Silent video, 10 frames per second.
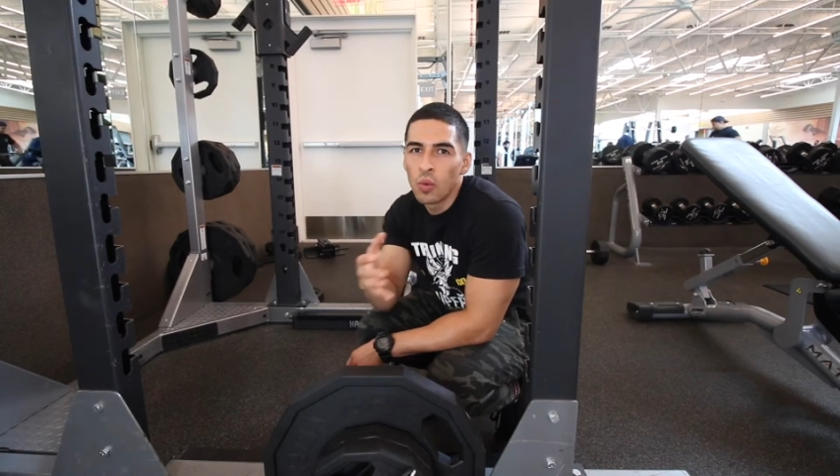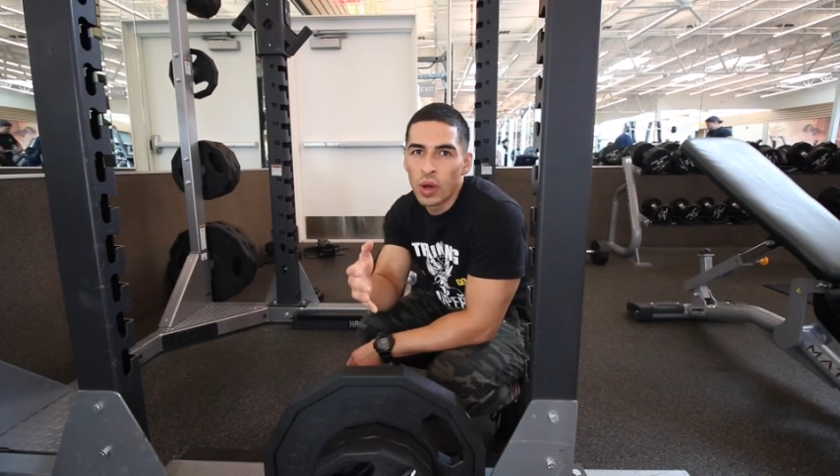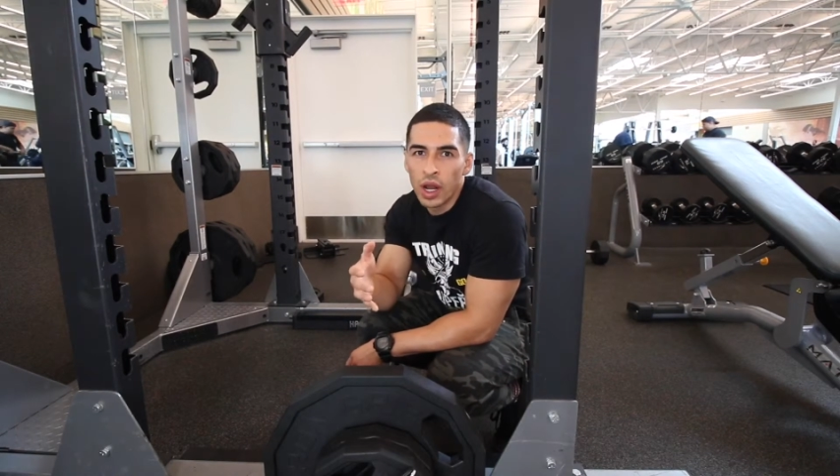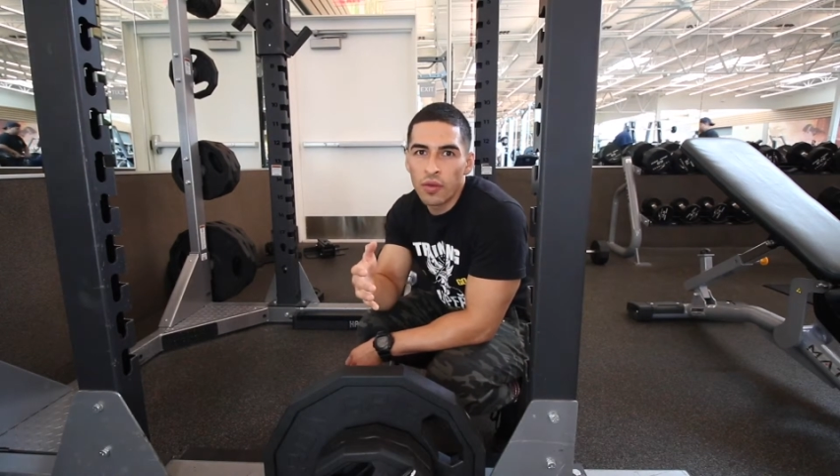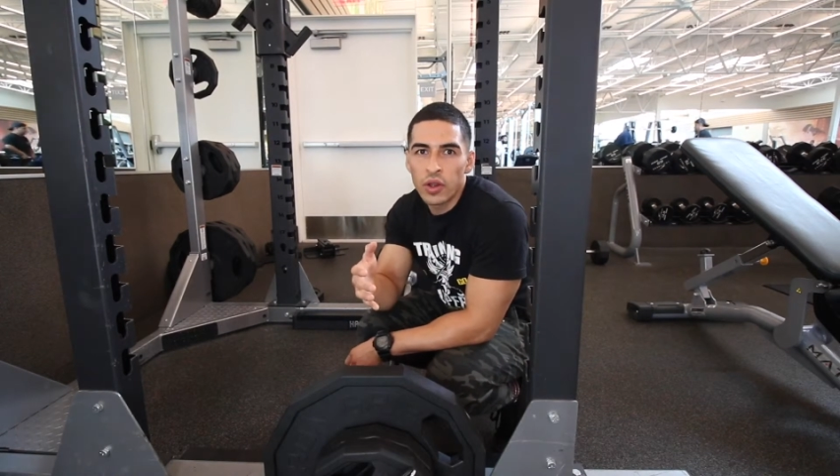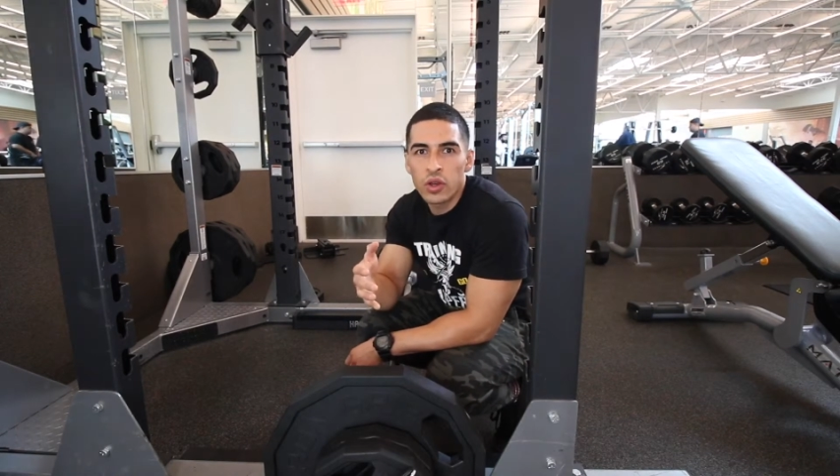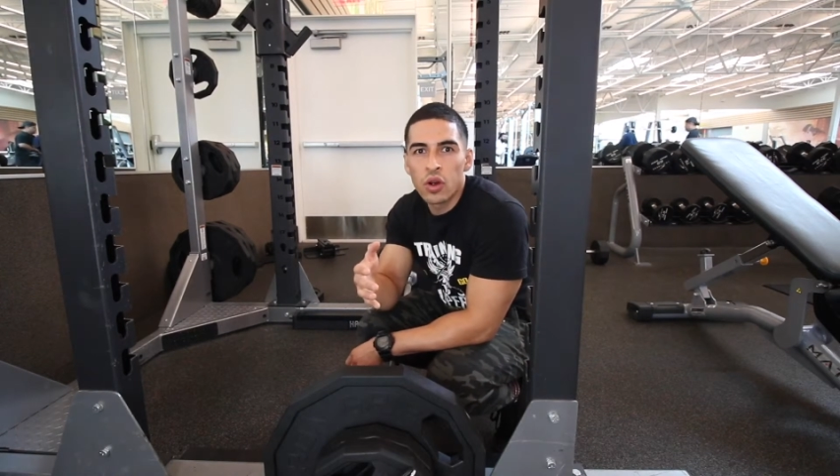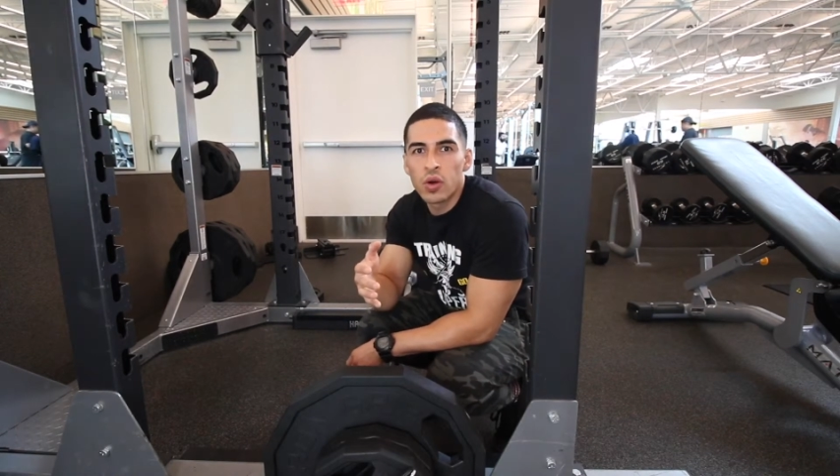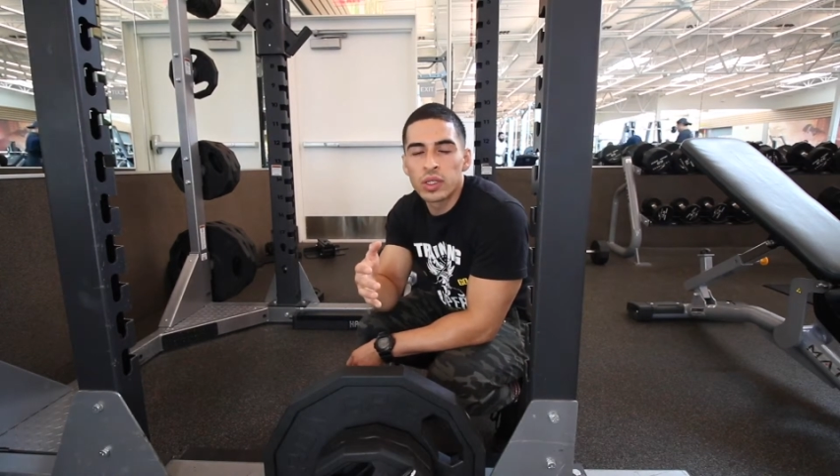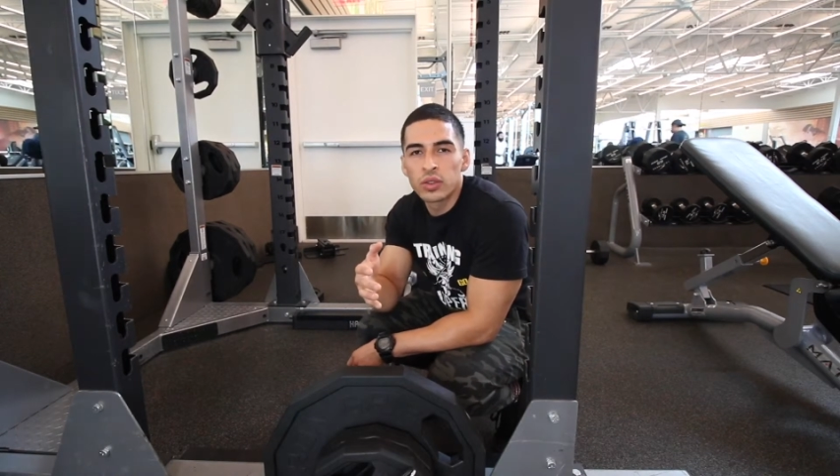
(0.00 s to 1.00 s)
Whenever you
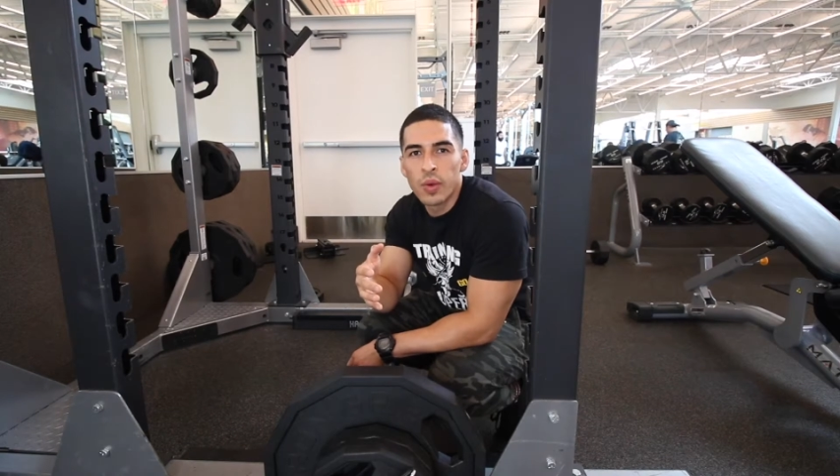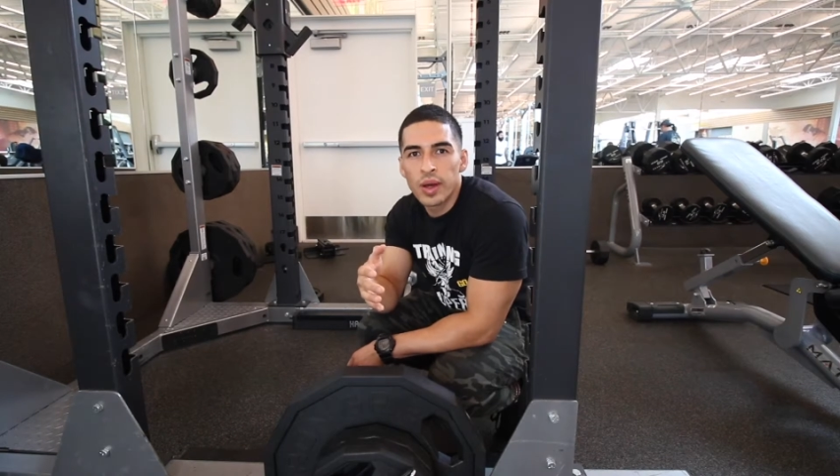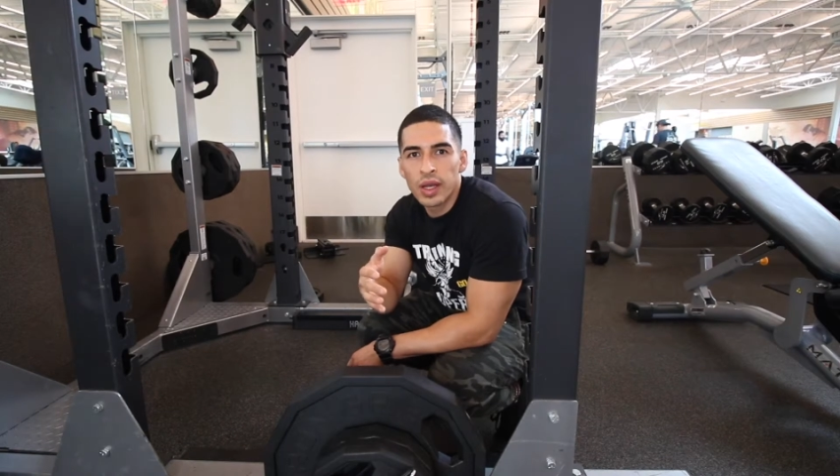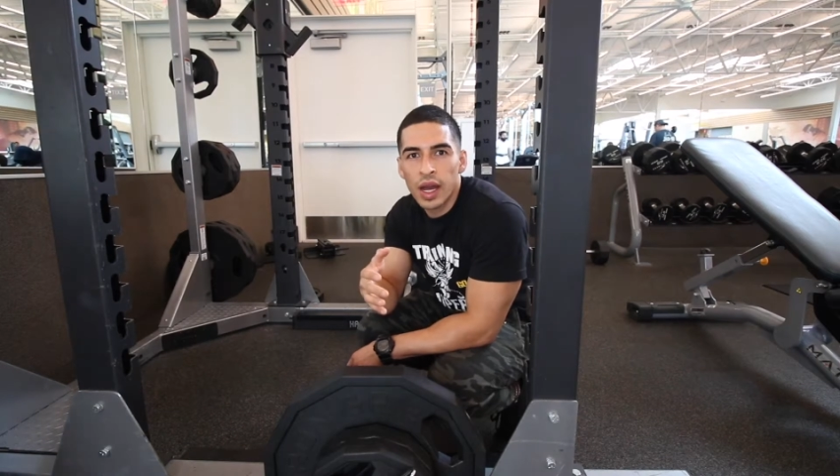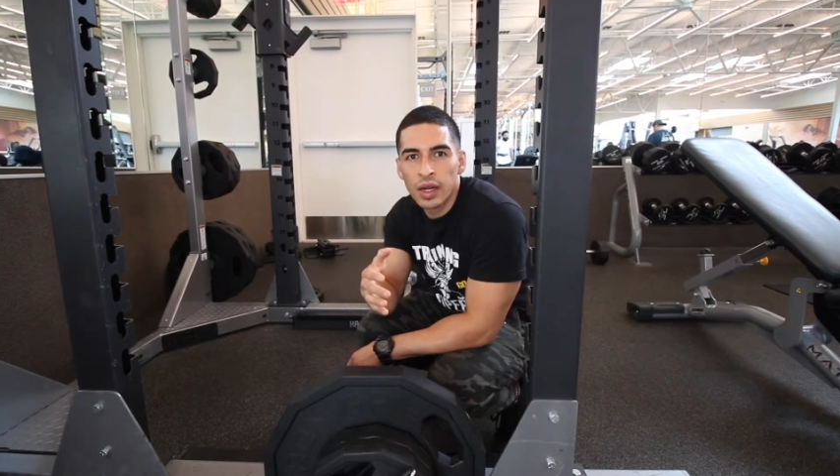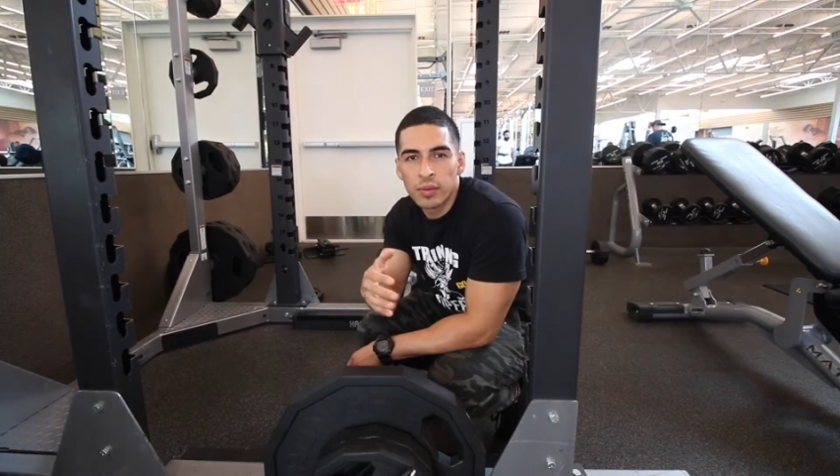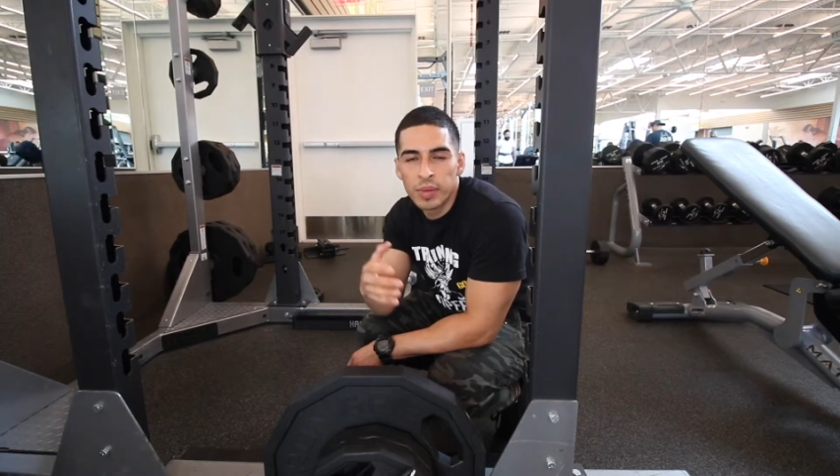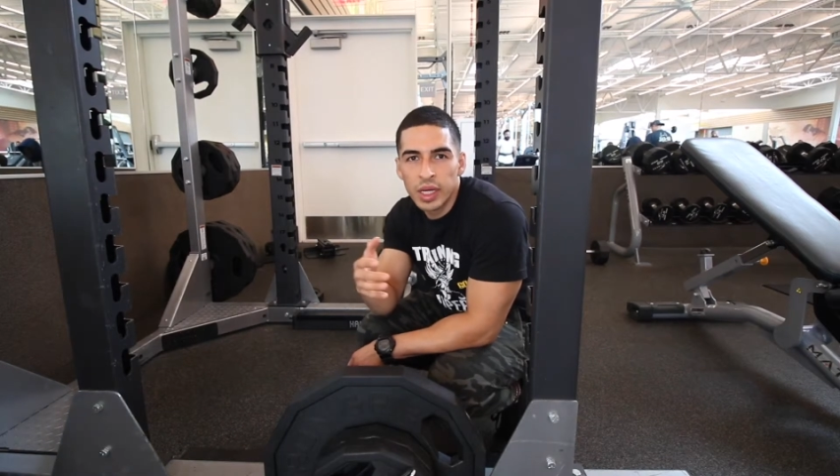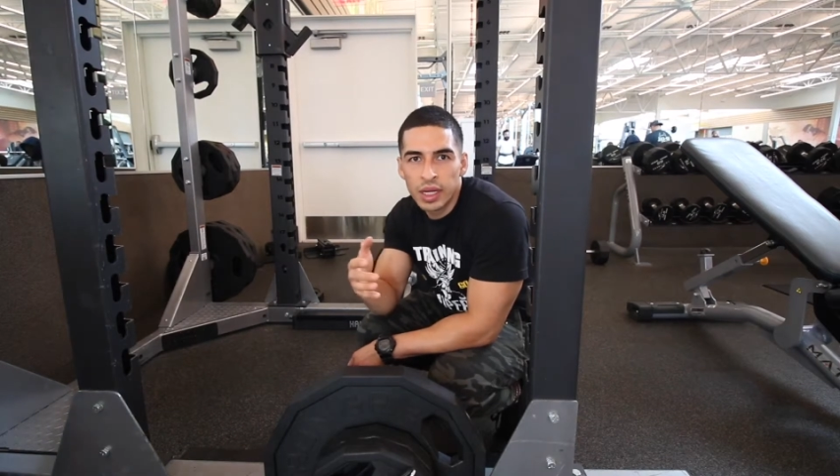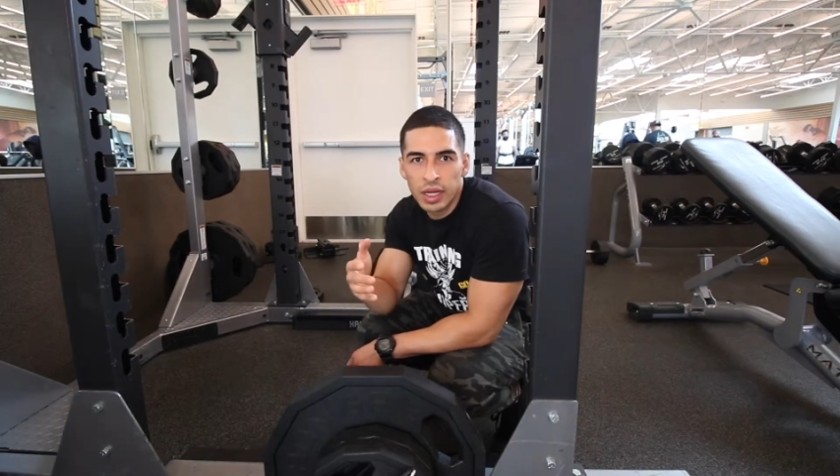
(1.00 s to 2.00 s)
go into any kind of big